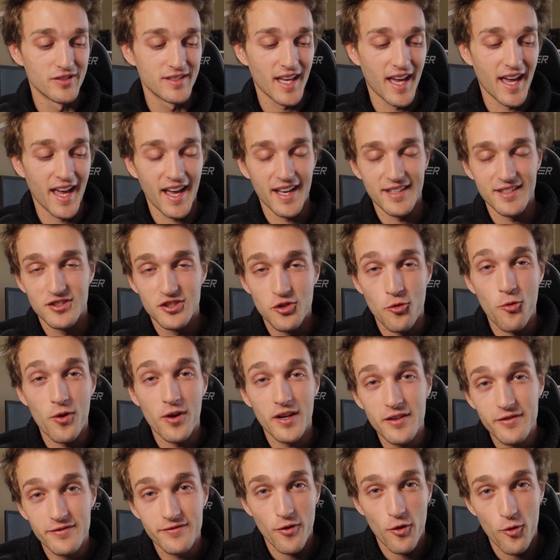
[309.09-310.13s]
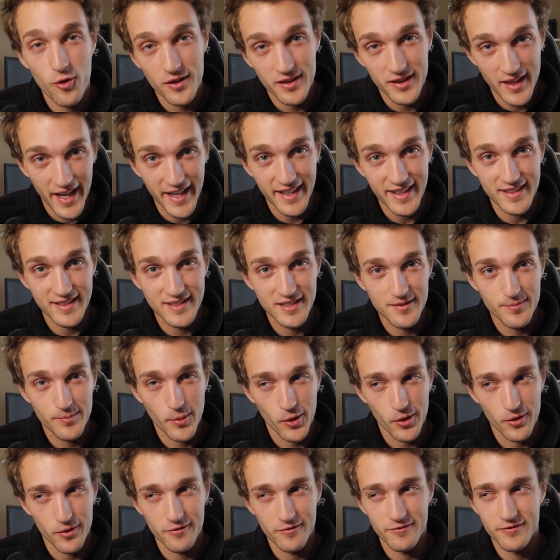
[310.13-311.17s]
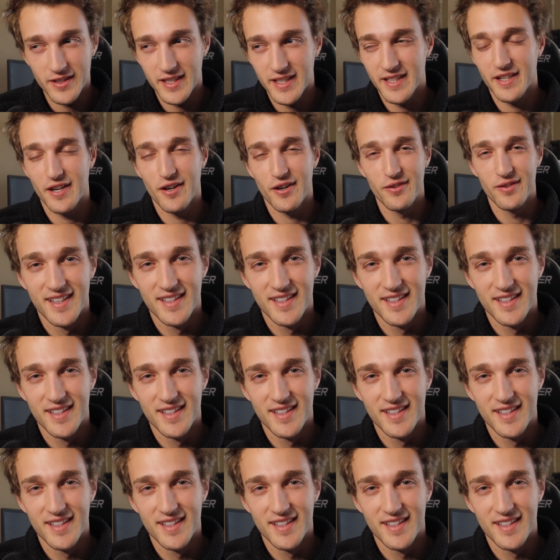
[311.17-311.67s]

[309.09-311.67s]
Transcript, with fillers: and 24 likes per video.